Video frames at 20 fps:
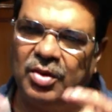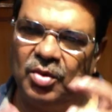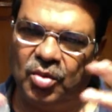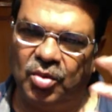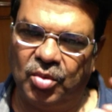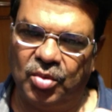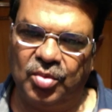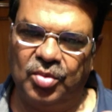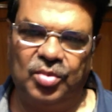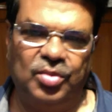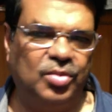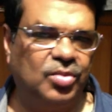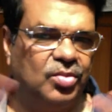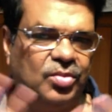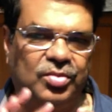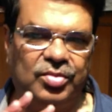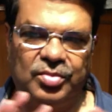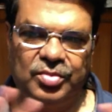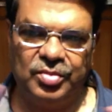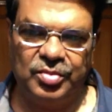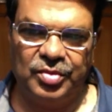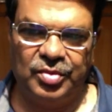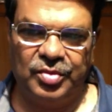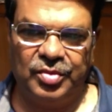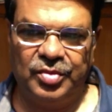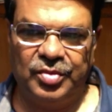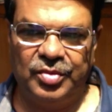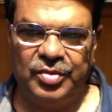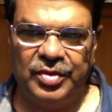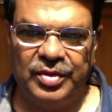No.
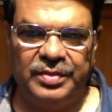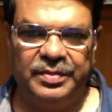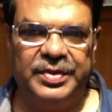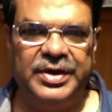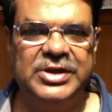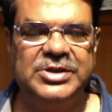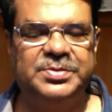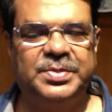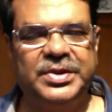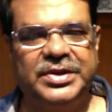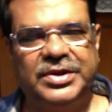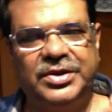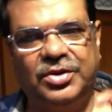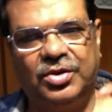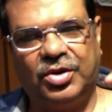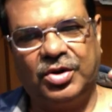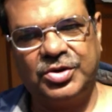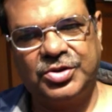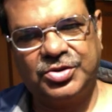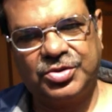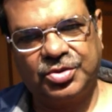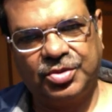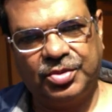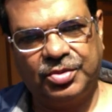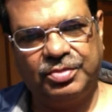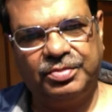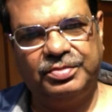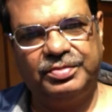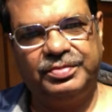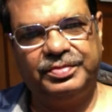Brihaspati
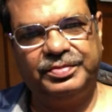also,